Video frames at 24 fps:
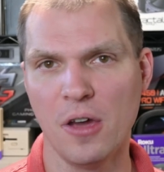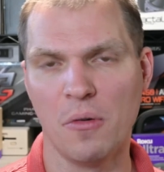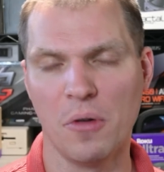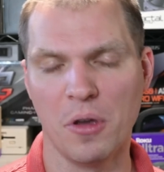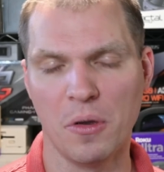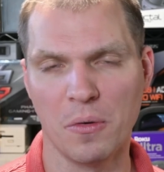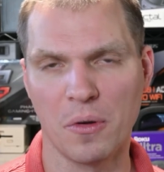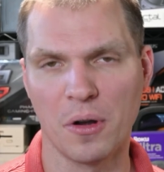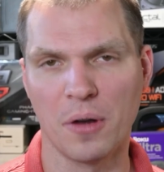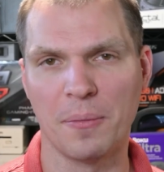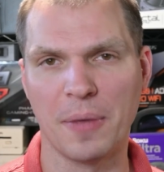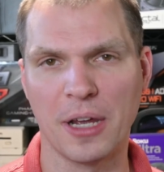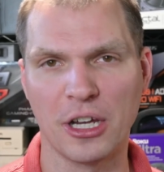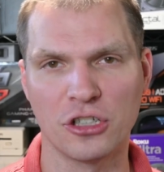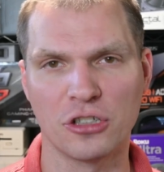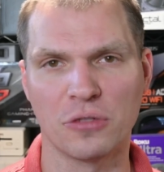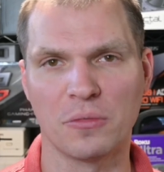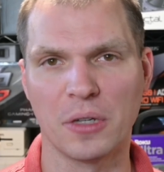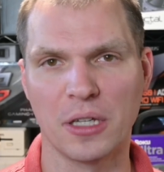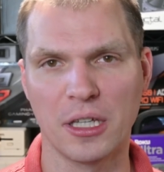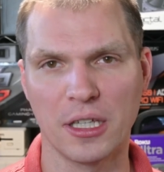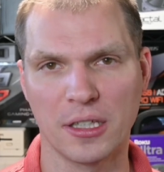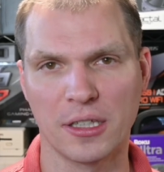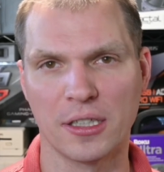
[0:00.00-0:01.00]
We want to make
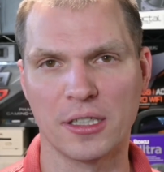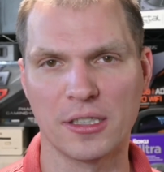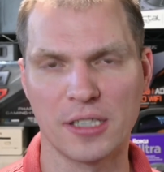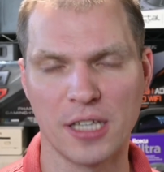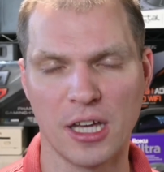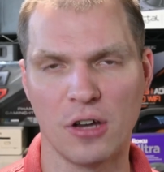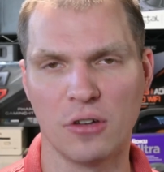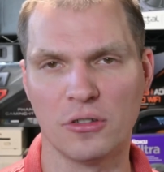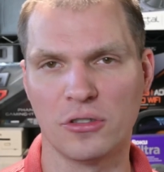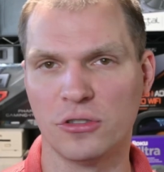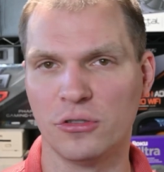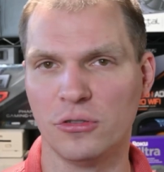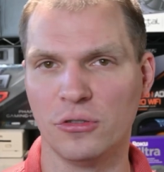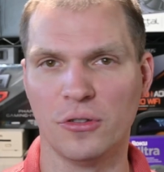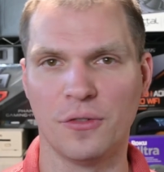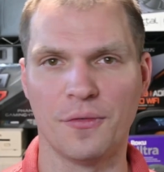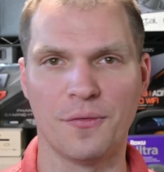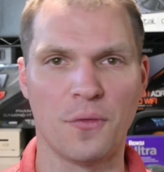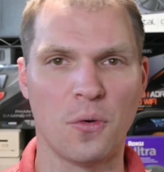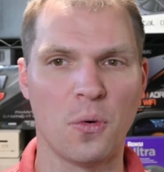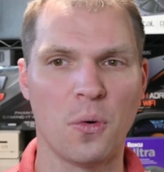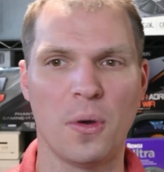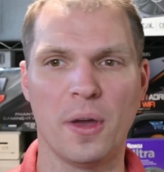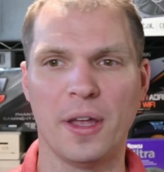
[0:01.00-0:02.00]
sure we get this out to
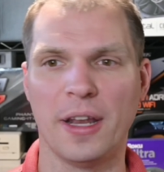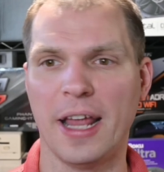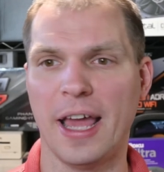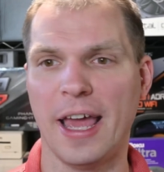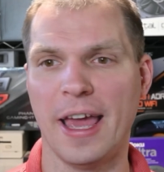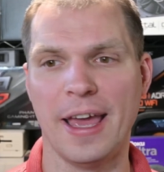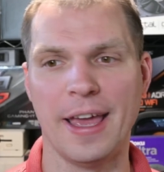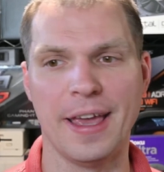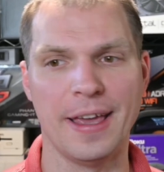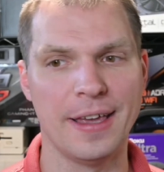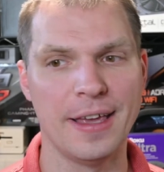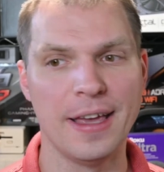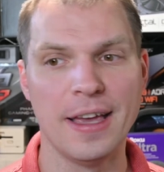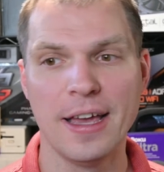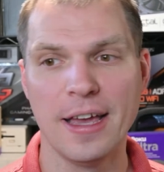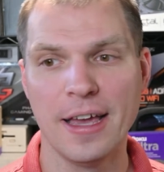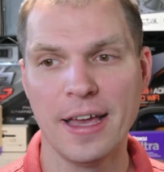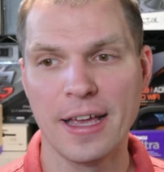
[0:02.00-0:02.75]
avoid a